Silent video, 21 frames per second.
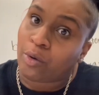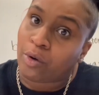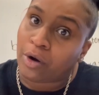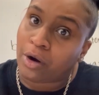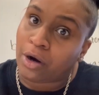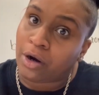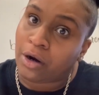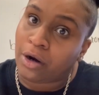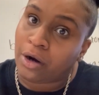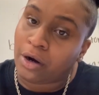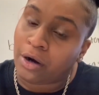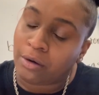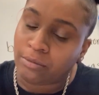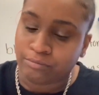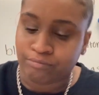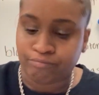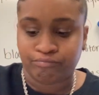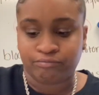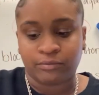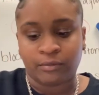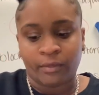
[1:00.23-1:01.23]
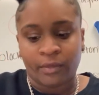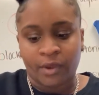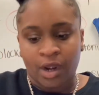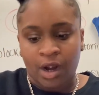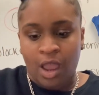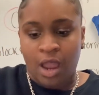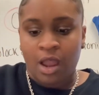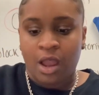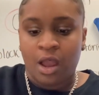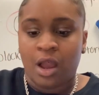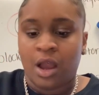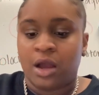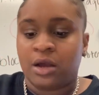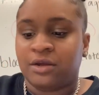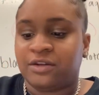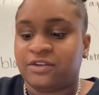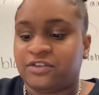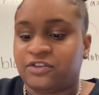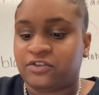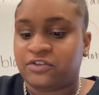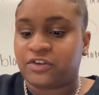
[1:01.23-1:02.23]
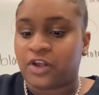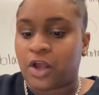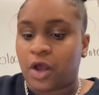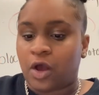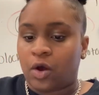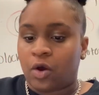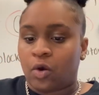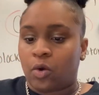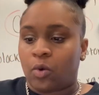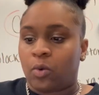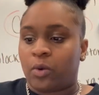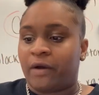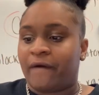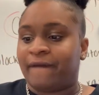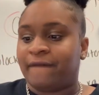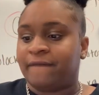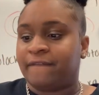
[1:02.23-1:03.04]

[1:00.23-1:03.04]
Okay. So